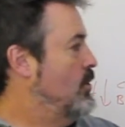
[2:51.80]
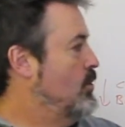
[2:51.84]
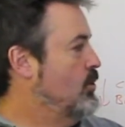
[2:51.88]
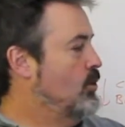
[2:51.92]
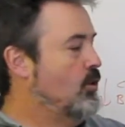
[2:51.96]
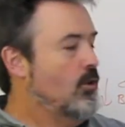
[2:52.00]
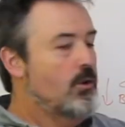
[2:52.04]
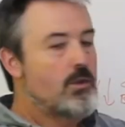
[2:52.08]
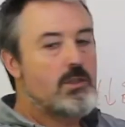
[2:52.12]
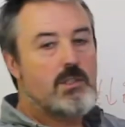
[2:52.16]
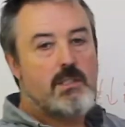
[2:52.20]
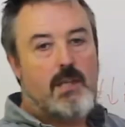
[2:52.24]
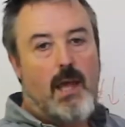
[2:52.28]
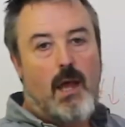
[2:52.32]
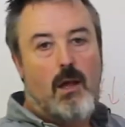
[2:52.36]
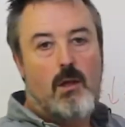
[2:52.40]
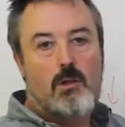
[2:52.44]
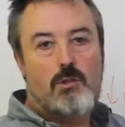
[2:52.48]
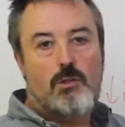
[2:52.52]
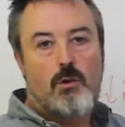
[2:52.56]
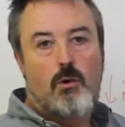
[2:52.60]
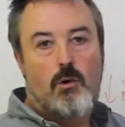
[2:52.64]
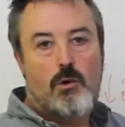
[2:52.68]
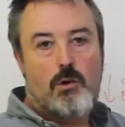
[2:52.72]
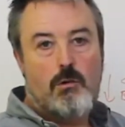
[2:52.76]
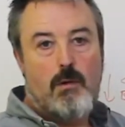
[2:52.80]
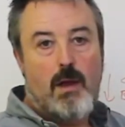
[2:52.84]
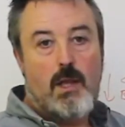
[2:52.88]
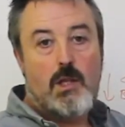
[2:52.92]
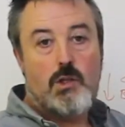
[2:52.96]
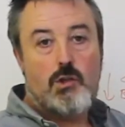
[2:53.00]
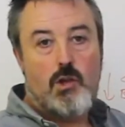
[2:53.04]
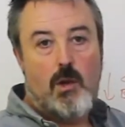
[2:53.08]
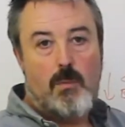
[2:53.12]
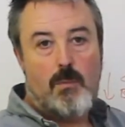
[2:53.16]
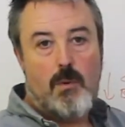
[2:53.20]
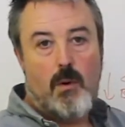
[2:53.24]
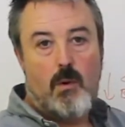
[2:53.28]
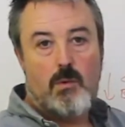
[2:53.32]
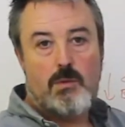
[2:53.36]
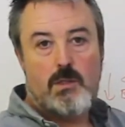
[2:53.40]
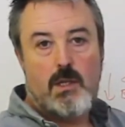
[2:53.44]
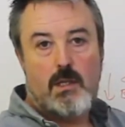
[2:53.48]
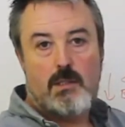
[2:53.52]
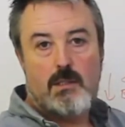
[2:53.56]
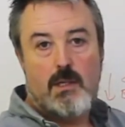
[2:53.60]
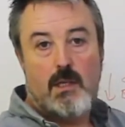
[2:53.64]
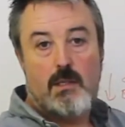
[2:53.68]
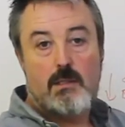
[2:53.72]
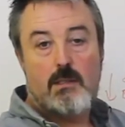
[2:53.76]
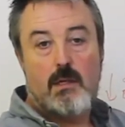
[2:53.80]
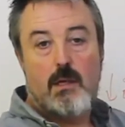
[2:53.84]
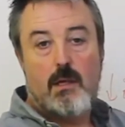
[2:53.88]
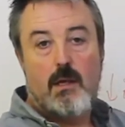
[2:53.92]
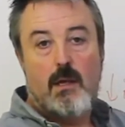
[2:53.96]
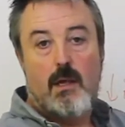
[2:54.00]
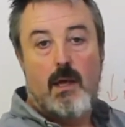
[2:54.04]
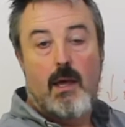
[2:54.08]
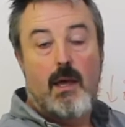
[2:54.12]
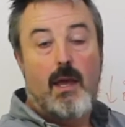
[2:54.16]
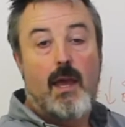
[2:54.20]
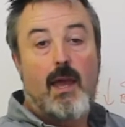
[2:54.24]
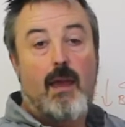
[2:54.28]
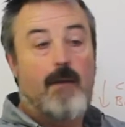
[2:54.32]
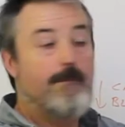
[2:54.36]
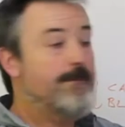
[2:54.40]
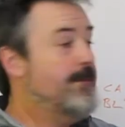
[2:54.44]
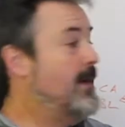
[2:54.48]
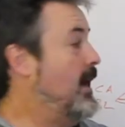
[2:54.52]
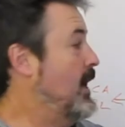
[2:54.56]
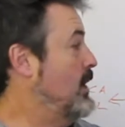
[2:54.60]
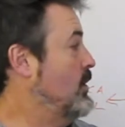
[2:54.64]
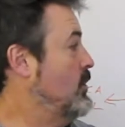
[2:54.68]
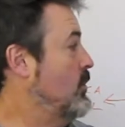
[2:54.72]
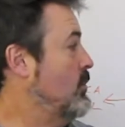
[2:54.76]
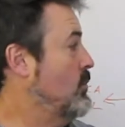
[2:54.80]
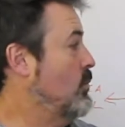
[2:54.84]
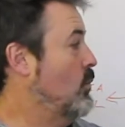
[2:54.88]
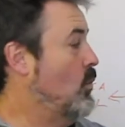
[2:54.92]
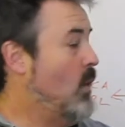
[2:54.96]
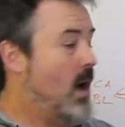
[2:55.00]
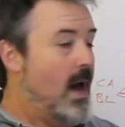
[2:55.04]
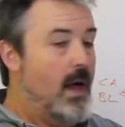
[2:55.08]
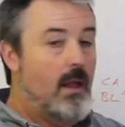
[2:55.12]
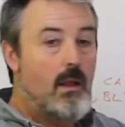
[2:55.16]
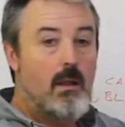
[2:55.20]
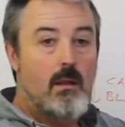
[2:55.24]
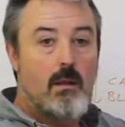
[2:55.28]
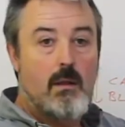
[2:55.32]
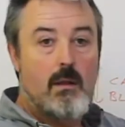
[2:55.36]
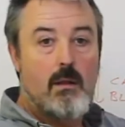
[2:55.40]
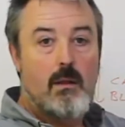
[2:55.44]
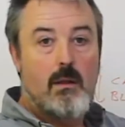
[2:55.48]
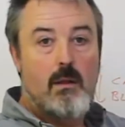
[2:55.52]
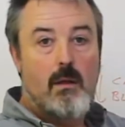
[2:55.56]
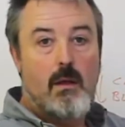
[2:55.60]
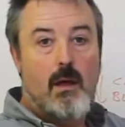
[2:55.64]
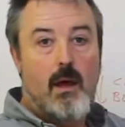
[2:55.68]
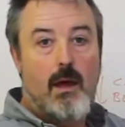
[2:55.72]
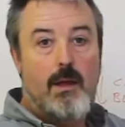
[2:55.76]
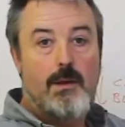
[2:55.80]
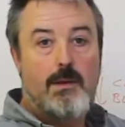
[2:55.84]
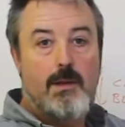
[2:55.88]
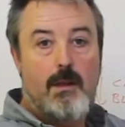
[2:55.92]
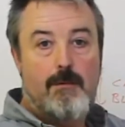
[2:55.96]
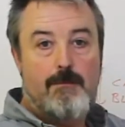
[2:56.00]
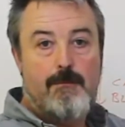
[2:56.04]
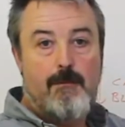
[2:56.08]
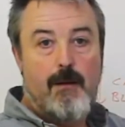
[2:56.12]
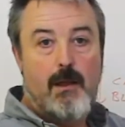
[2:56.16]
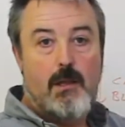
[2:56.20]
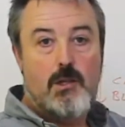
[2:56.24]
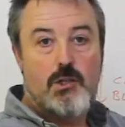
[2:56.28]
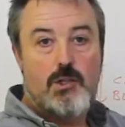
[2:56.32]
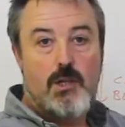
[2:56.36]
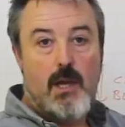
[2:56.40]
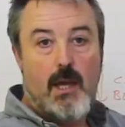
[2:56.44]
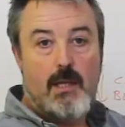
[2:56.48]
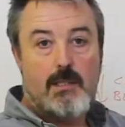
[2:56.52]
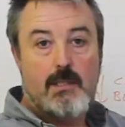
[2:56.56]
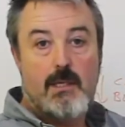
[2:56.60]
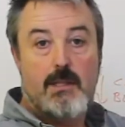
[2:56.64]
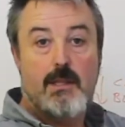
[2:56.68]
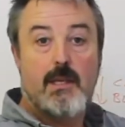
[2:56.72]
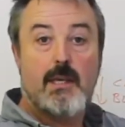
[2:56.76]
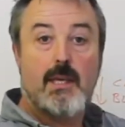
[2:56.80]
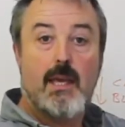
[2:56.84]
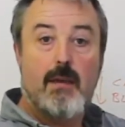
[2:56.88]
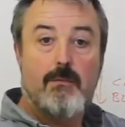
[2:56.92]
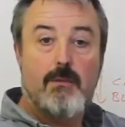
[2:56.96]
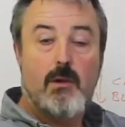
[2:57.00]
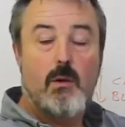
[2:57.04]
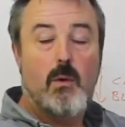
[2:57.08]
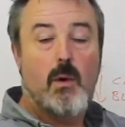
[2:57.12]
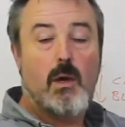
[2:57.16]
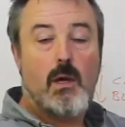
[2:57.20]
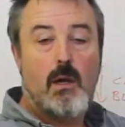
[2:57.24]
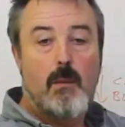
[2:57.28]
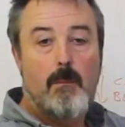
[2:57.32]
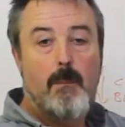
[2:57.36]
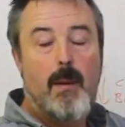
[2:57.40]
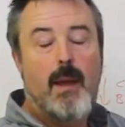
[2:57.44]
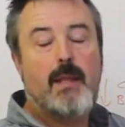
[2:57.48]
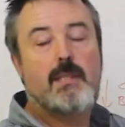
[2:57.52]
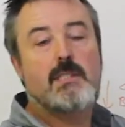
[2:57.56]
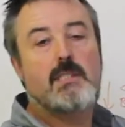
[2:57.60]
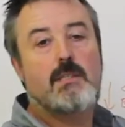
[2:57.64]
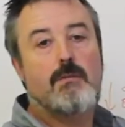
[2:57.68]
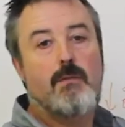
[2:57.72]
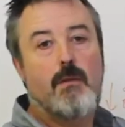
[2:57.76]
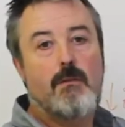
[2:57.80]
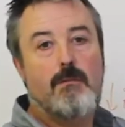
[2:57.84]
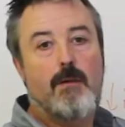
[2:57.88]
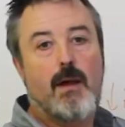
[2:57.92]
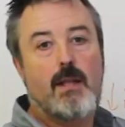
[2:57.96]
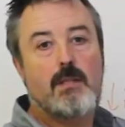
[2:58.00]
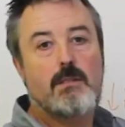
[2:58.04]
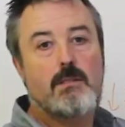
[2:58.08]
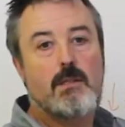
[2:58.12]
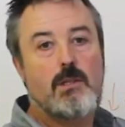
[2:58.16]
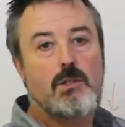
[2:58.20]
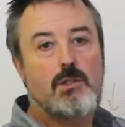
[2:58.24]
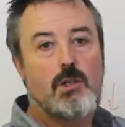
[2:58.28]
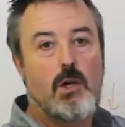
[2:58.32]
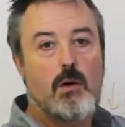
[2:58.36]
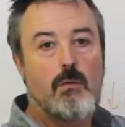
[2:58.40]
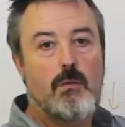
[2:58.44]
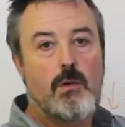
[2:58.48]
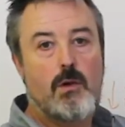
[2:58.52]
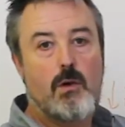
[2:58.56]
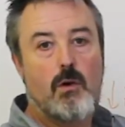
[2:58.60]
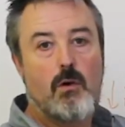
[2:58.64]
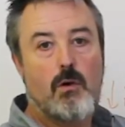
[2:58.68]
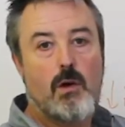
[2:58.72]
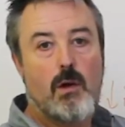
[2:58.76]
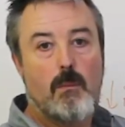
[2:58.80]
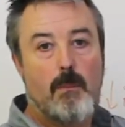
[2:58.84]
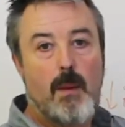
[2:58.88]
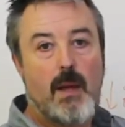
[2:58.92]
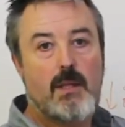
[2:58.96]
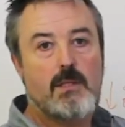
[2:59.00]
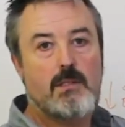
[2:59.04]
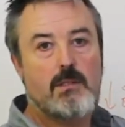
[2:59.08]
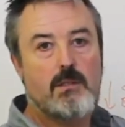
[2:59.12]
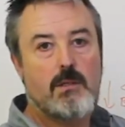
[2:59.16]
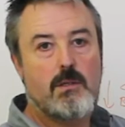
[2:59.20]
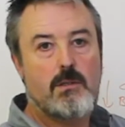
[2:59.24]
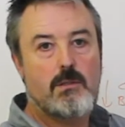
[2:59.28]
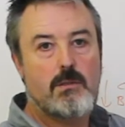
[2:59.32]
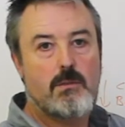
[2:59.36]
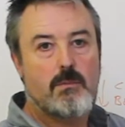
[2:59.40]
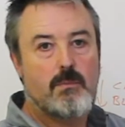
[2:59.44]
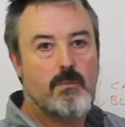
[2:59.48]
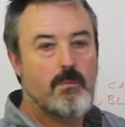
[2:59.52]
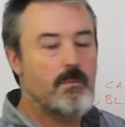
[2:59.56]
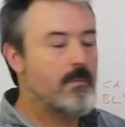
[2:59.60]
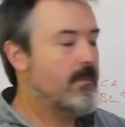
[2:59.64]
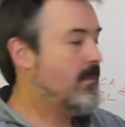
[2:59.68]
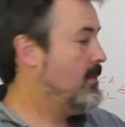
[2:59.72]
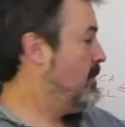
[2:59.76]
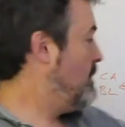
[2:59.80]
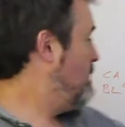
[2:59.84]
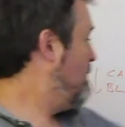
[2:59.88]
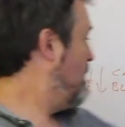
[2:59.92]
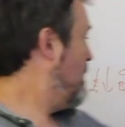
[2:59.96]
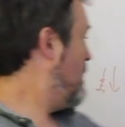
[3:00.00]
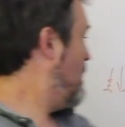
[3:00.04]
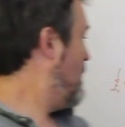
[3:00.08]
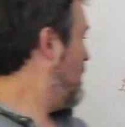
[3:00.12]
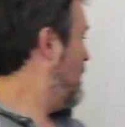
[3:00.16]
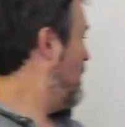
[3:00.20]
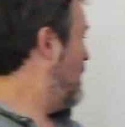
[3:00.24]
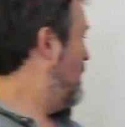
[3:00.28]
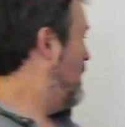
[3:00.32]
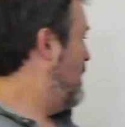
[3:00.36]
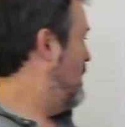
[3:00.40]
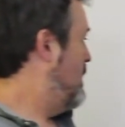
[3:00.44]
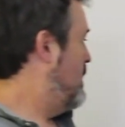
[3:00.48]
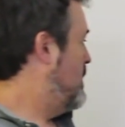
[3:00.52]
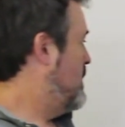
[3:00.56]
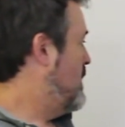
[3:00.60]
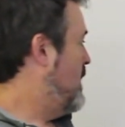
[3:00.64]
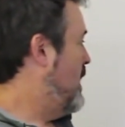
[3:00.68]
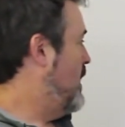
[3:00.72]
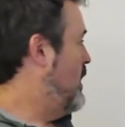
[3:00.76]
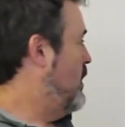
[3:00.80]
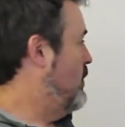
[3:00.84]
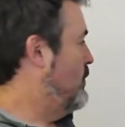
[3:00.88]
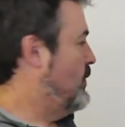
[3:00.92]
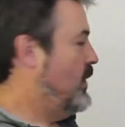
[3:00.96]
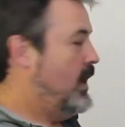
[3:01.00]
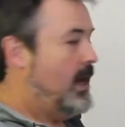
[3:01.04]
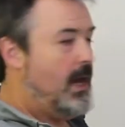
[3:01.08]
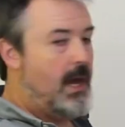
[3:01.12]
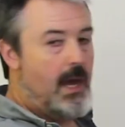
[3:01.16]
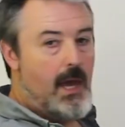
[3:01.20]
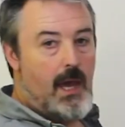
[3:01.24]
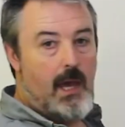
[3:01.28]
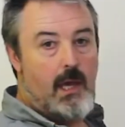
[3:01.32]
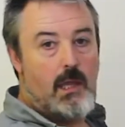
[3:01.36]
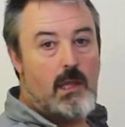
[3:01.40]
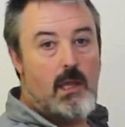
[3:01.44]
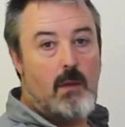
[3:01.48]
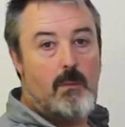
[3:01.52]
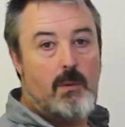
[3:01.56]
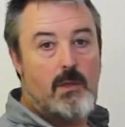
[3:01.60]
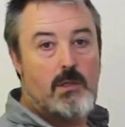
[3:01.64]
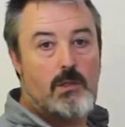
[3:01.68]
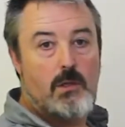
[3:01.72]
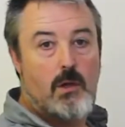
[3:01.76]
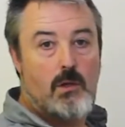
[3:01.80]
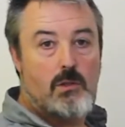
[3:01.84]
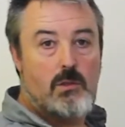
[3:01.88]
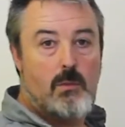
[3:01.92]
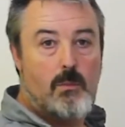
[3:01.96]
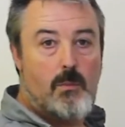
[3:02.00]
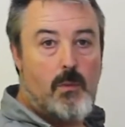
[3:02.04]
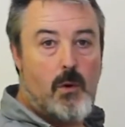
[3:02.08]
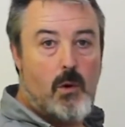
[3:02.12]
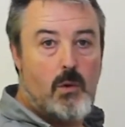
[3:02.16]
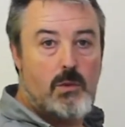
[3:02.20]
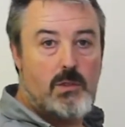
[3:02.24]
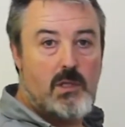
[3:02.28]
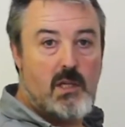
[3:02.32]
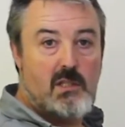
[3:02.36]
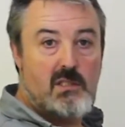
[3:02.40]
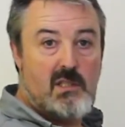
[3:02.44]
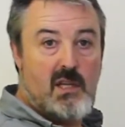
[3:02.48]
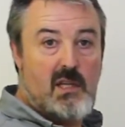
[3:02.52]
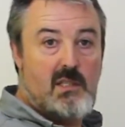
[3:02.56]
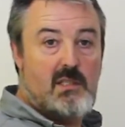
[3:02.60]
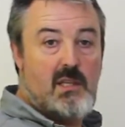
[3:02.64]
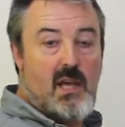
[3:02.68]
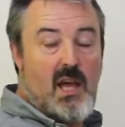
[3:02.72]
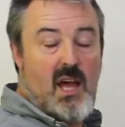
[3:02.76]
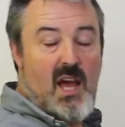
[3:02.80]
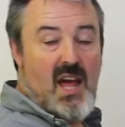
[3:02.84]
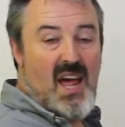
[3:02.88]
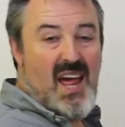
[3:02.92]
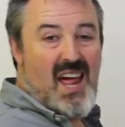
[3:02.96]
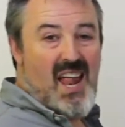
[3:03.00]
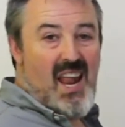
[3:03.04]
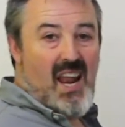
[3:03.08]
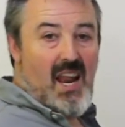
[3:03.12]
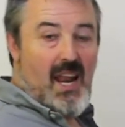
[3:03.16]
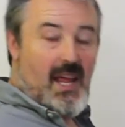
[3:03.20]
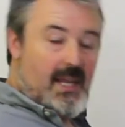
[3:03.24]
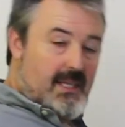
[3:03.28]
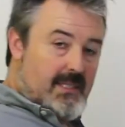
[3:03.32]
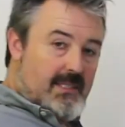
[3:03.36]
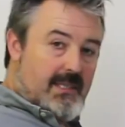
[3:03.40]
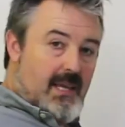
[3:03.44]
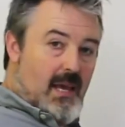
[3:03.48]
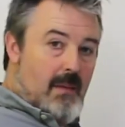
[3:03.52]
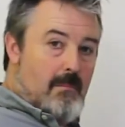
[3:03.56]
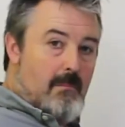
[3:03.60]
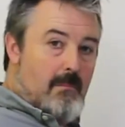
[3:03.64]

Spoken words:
Your sales order entry processes, if they're done well and differentiated, they give you a competitive advantage over your competitors. And over here, there'll be certain processes, let's say